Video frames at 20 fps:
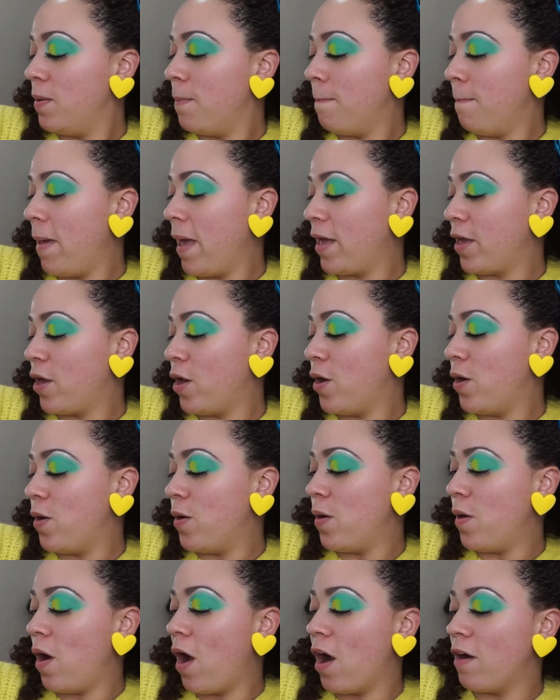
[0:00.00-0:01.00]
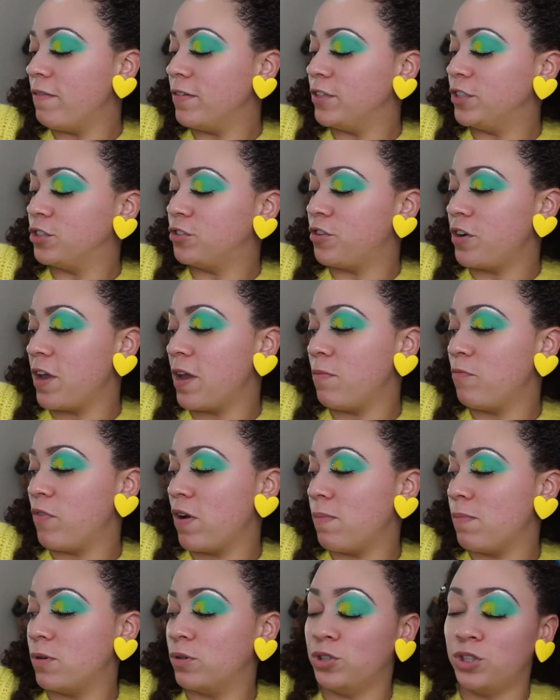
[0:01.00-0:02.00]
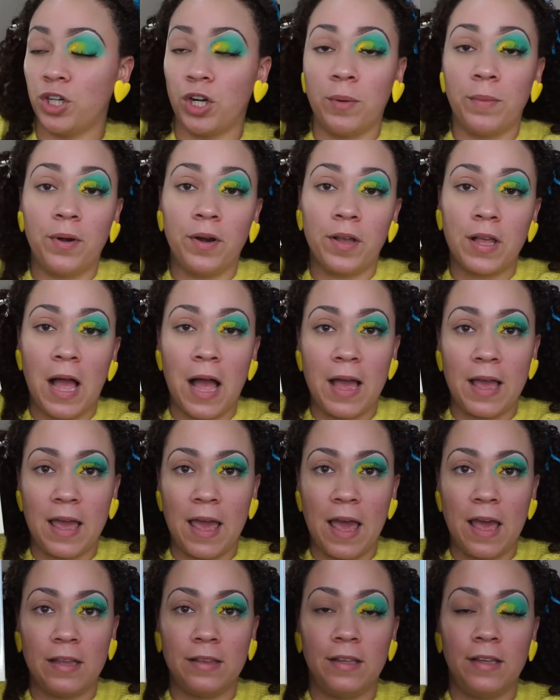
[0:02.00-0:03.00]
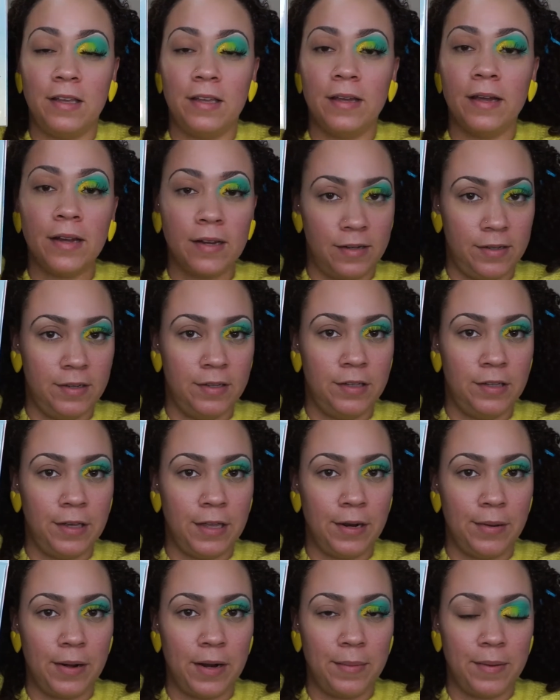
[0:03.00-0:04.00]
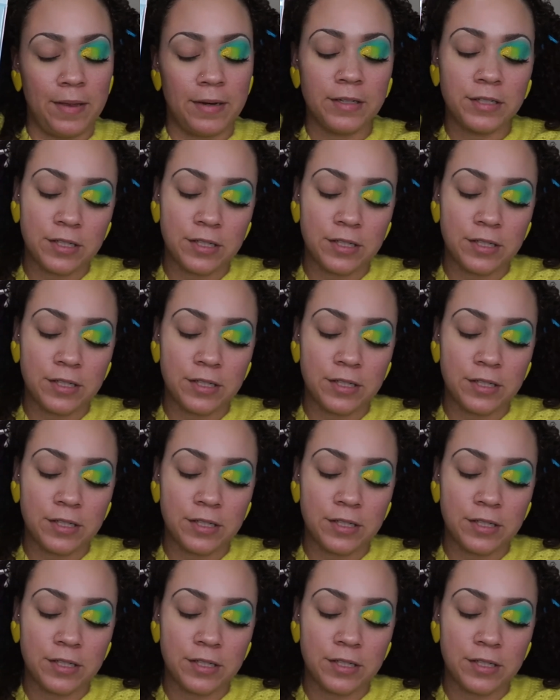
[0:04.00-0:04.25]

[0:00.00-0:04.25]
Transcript: mango, orange cream, rainbow sherbet, cotton candy, you know what I mean?